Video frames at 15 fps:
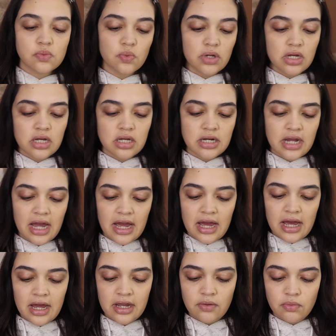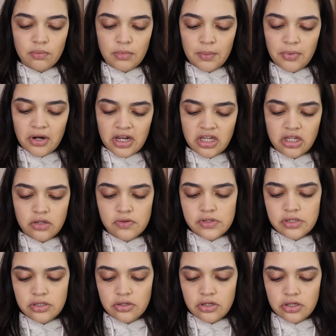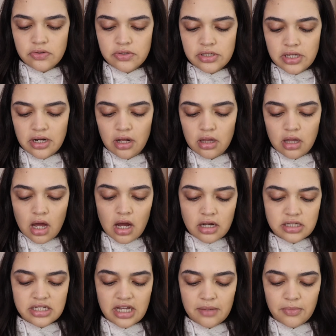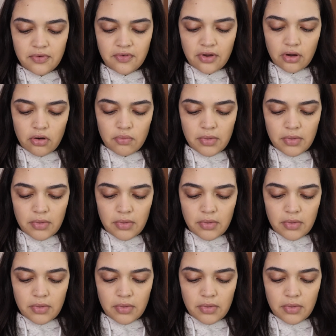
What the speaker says: one, I remember I used to use it a long time ago.